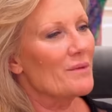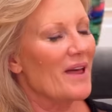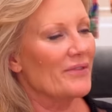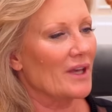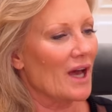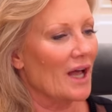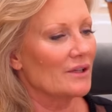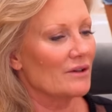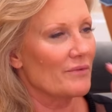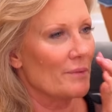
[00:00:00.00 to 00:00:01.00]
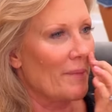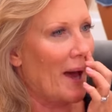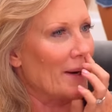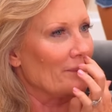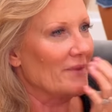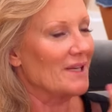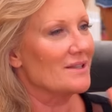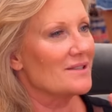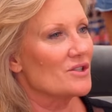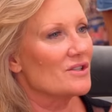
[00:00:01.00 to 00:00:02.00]
about the color of the bottom that
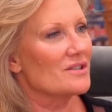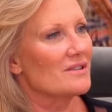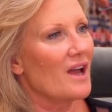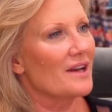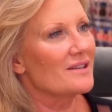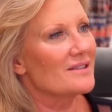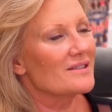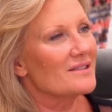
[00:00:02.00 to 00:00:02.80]
is just not as...